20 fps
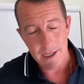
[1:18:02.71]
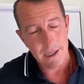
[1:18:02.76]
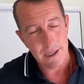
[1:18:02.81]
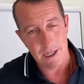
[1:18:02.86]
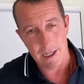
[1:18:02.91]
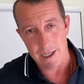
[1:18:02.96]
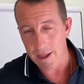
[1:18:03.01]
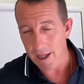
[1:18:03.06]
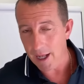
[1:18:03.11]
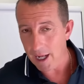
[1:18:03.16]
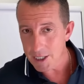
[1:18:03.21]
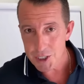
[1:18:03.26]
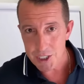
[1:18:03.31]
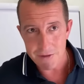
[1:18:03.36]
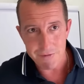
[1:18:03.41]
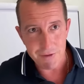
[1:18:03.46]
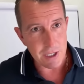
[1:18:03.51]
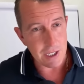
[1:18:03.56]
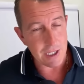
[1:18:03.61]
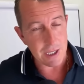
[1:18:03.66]
a lot
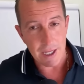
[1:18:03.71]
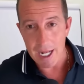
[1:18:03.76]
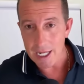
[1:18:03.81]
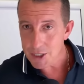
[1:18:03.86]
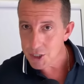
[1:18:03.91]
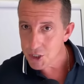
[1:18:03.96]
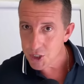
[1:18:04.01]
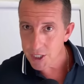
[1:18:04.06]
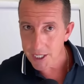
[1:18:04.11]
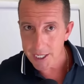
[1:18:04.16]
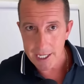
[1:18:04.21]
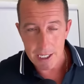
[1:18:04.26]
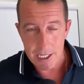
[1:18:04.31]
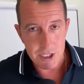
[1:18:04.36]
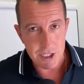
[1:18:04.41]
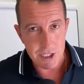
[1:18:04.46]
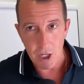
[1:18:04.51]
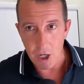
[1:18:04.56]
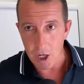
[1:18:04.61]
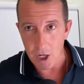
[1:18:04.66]
shifted, a lot's changed
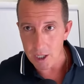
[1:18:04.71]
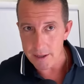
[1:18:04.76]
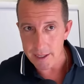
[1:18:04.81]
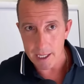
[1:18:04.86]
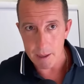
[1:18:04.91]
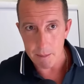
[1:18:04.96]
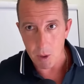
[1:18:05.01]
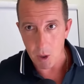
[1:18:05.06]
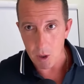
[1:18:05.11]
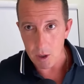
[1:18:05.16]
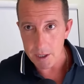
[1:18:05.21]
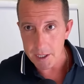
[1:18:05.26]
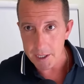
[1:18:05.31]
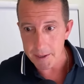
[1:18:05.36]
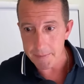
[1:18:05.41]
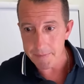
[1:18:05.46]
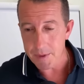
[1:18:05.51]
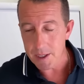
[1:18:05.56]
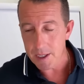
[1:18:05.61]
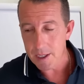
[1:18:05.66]
in the online
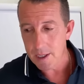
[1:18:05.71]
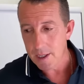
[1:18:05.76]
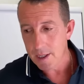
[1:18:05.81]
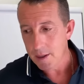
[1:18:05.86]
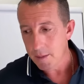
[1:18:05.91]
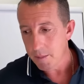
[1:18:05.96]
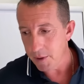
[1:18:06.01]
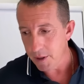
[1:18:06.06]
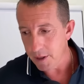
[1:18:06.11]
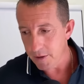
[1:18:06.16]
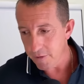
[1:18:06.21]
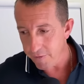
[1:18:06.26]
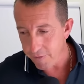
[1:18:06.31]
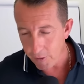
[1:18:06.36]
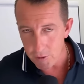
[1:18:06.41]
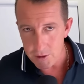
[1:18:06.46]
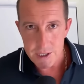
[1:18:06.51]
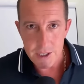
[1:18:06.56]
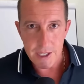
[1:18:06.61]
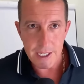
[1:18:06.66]
market. But
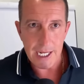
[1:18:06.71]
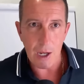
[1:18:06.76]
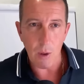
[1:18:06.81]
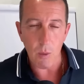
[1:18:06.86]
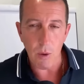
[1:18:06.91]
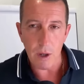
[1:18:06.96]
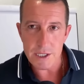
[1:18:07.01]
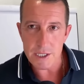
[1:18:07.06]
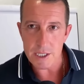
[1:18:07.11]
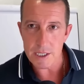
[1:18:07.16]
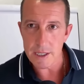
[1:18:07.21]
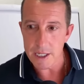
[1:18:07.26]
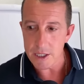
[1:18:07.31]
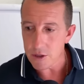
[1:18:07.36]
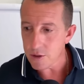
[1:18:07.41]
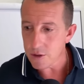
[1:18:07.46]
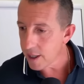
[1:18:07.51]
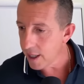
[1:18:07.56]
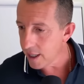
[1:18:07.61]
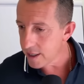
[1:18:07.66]
first thing I want to let
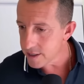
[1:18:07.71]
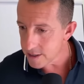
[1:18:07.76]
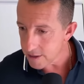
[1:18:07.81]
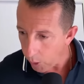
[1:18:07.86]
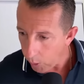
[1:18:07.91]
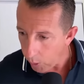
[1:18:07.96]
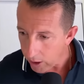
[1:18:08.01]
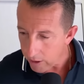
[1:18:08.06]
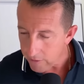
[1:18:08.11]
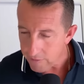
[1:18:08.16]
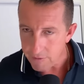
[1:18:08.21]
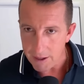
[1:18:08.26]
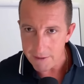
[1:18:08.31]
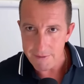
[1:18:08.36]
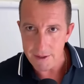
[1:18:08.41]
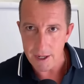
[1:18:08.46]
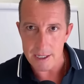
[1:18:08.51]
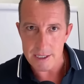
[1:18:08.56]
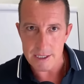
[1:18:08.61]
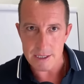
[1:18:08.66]
you guys know of, I've
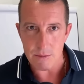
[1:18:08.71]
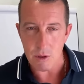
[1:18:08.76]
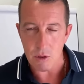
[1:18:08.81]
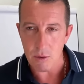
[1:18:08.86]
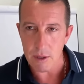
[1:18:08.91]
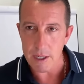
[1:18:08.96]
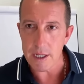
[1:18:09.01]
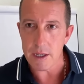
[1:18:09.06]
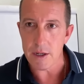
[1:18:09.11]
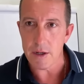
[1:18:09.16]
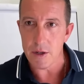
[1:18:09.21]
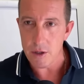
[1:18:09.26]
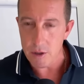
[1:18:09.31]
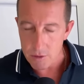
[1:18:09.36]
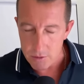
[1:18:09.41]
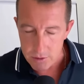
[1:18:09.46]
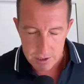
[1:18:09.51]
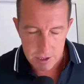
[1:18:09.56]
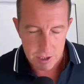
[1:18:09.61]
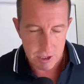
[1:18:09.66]
got some great
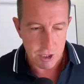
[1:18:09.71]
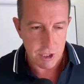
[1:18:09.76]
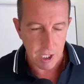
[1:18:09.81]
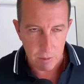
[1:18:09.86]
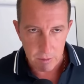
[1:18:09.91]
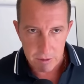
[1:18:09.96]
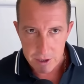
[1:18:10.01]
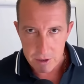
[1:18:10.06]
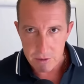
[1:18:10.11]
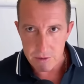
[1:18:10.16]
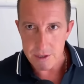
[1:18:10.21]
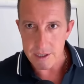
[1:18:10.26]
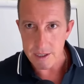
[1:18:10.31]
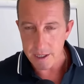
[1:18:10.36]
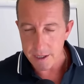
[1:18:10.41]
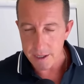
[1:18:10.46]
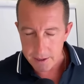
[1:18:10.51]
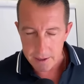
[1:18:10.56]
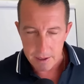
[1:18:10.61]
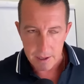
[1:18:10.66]
news to share with you
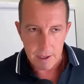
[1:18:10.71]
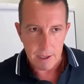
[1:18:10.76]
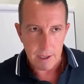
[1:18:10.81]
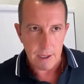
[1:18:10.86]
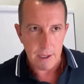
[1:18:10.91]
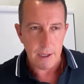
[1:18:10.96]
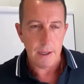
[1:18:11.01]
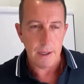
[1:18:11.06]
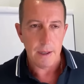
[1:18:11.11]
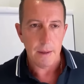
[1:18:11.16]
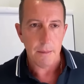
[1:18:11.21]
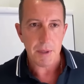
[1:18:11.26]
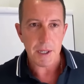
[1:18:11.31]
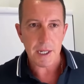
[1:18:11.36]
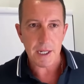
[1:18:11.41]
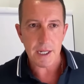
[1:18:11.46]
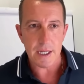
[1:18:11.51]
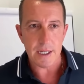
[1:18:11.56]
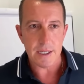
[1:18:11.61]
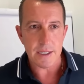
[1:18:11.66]
today
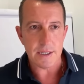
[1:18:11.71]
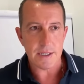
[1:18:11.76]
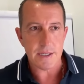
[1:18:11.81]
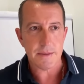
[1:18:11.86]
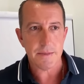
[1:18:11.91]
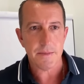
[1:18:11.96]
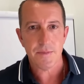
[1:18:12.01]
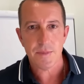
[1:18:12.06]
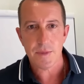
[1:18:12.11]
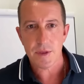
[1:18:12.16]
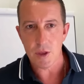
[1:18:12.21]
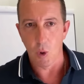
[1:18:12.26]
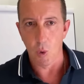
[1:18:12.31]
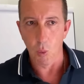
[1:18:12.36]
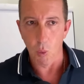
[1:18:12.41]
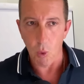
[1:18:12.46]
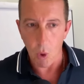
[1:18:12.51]
because there's